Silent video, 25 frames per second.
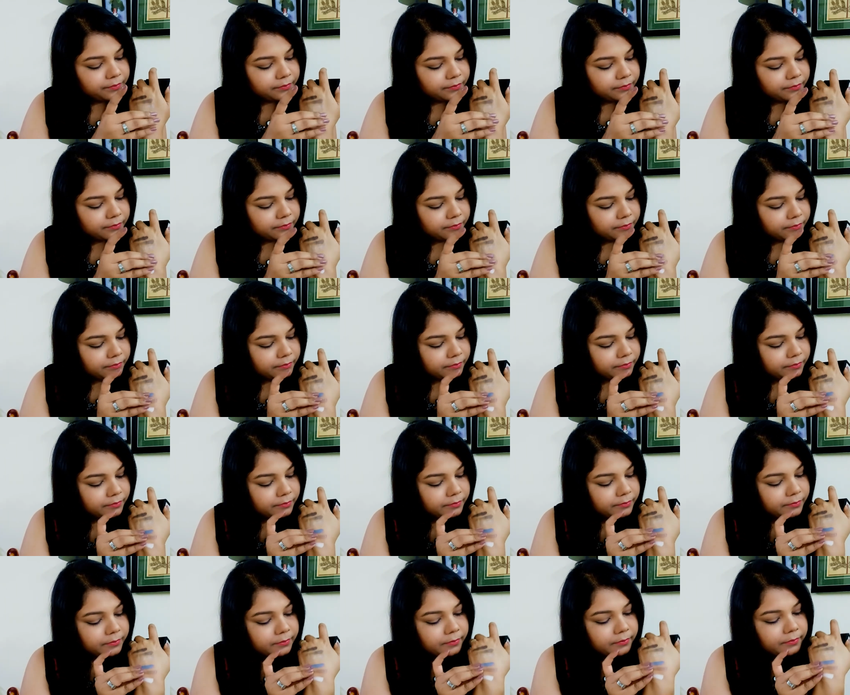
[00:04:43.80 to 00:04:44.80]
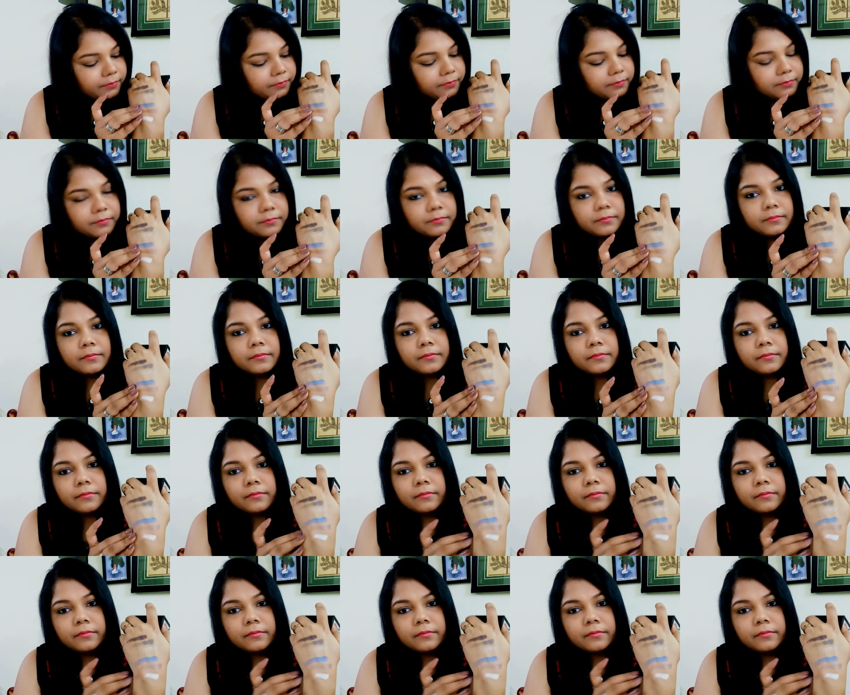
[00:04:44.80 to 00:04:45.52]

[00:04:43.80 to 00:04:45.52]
(silence)